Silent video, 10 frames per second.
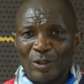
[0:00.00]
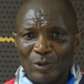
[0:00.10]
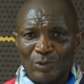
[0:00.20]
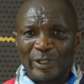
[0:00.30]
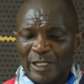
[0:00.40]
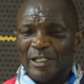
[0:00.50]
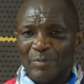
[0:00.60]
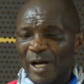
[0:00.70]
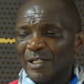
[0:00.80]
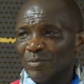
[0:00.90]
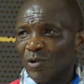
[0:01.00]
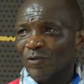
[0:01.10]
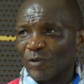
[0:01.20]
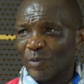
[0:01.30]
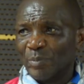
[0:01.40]
you can demand more
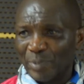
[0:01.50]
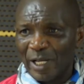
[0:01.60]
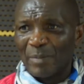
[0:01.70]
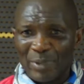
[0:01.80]
from a player,